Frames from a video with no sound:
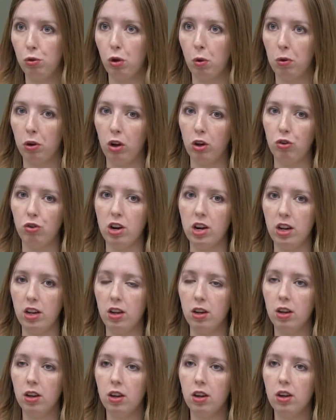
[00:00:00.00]
So we're gonna try
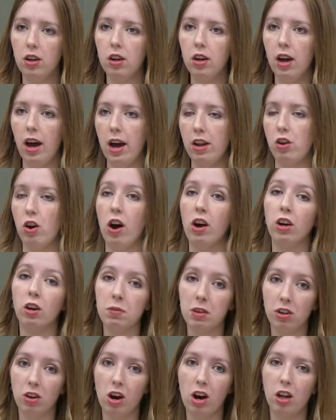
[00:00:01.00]
to, I know I'm
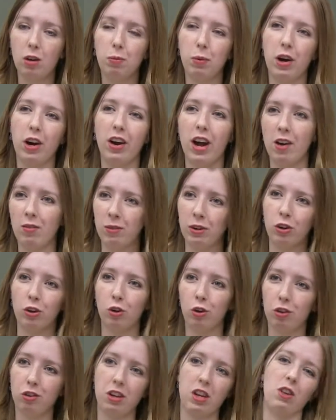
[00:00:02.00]
gonna be gone, but I have my
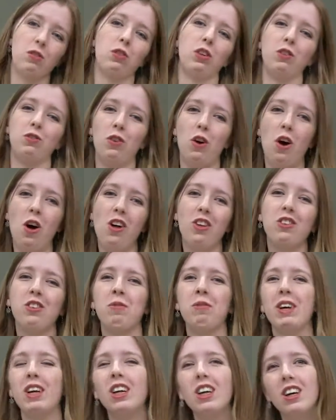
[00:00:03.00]
girls set up for the fall.
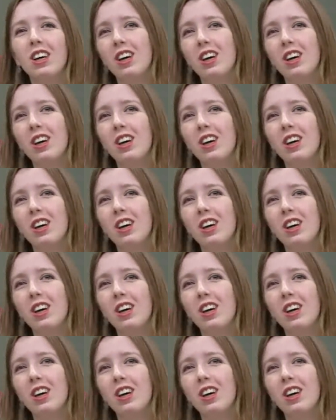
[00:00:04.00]
So I'm like,